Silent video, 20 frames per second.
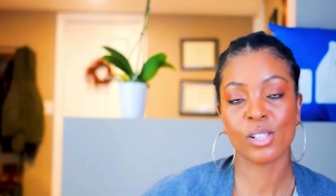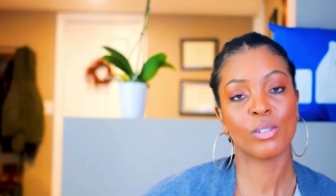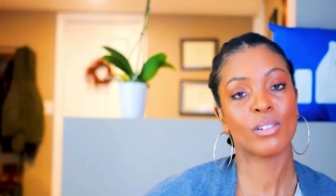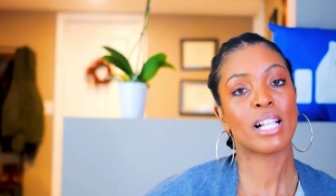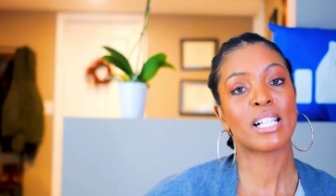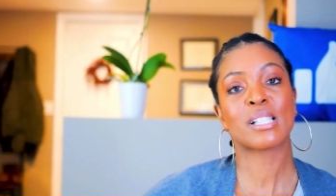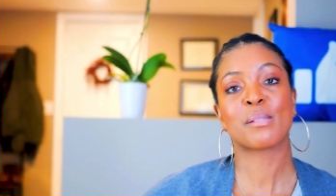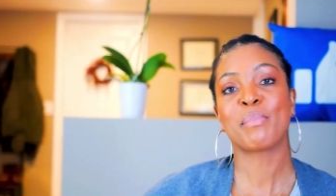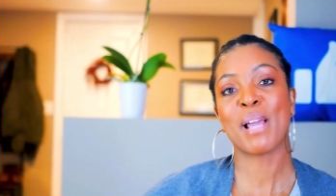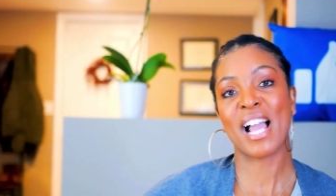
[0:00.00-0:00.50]
So
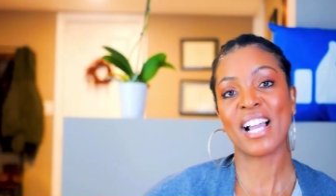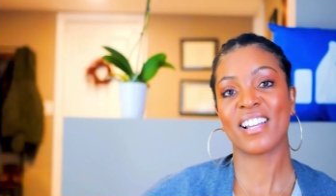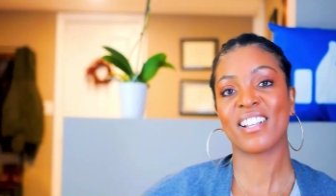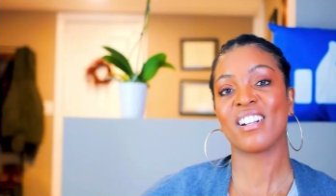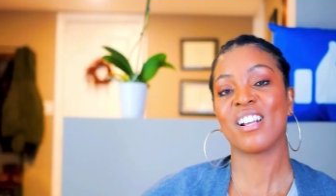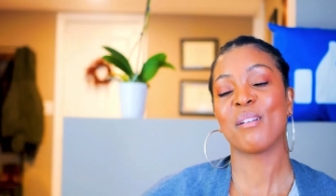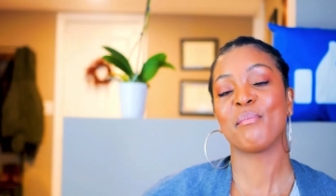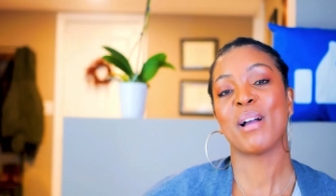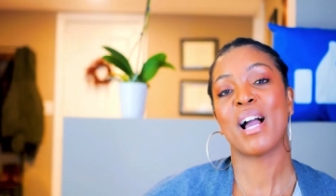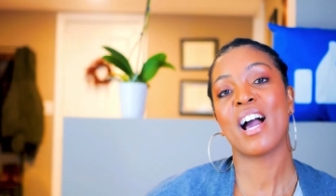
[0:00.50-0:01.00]
let's back it
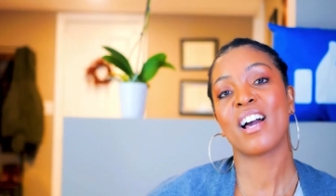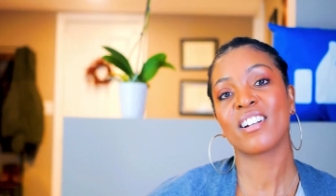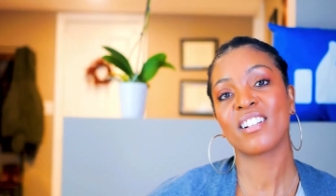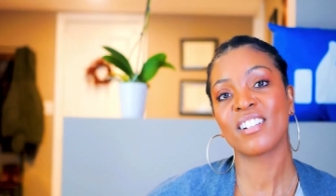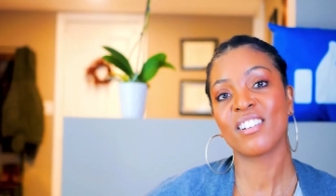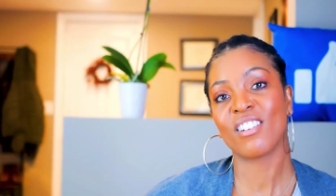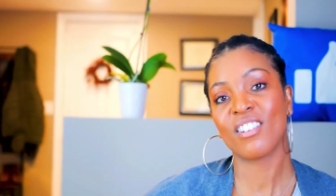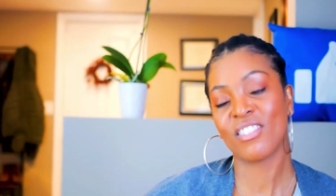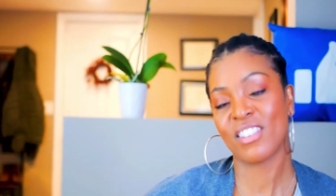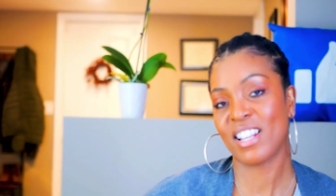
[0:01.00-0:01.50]
up. How did
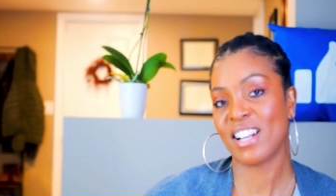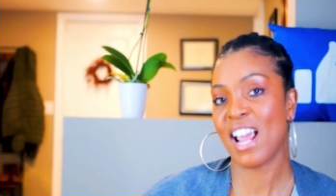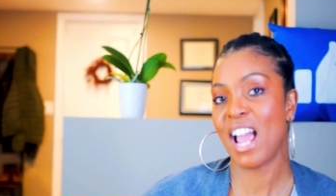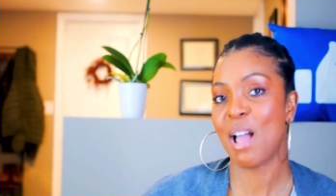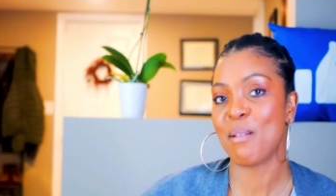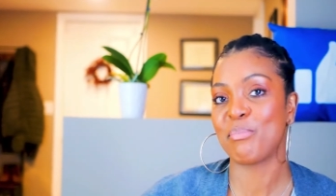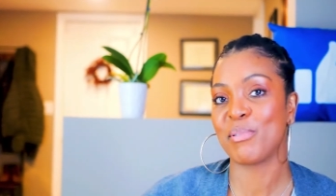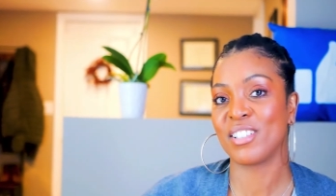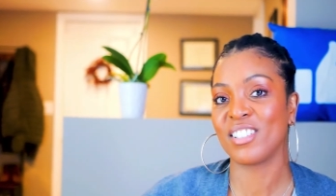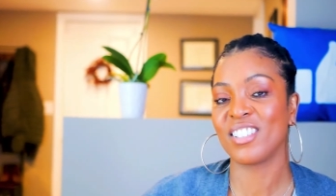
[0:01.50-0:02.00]
all that
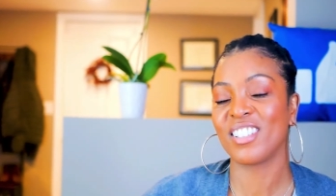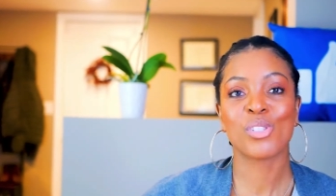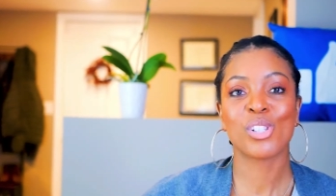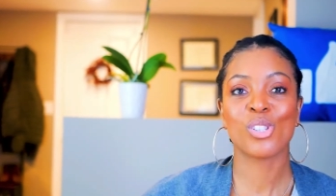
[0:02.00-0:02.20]
happen?